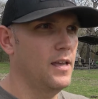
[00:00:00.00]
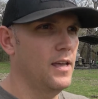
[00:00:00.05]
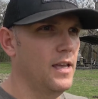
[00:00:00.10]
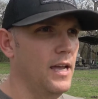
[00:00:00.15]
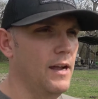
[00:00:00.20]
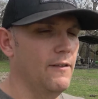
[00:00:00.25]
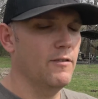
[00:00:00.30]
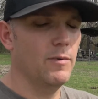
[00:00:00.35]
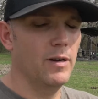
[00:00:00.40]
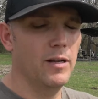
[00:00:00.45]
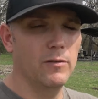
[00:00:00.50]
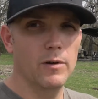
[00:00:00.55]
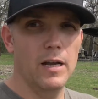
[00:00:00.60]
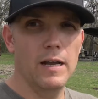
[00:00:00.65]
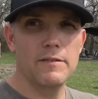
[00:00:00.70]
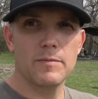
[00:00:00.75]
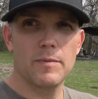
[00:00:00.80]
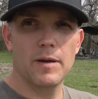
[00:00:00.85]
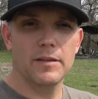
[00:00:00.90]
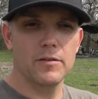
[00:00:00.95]
Everybody
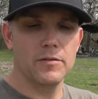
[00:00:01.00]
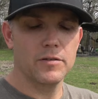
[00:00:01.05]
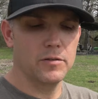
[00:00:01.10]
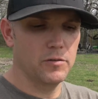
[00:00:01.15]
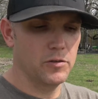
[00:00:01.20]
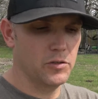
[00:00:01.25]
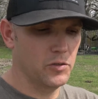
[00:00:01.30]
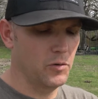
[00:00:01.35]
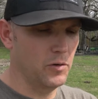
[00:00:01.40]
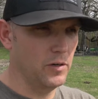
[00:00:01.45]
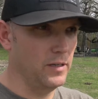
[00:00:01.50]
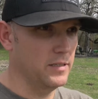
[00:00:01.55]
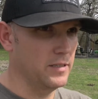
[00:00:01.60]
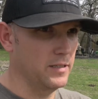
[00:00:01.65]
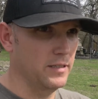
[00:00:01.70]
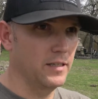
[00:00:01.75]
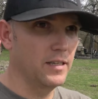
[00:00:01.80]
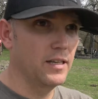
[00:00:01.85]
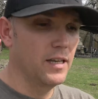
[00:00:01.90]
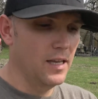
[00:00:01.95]
raves about those little shorties,
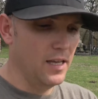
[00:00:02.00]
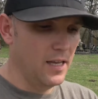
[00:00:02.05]
and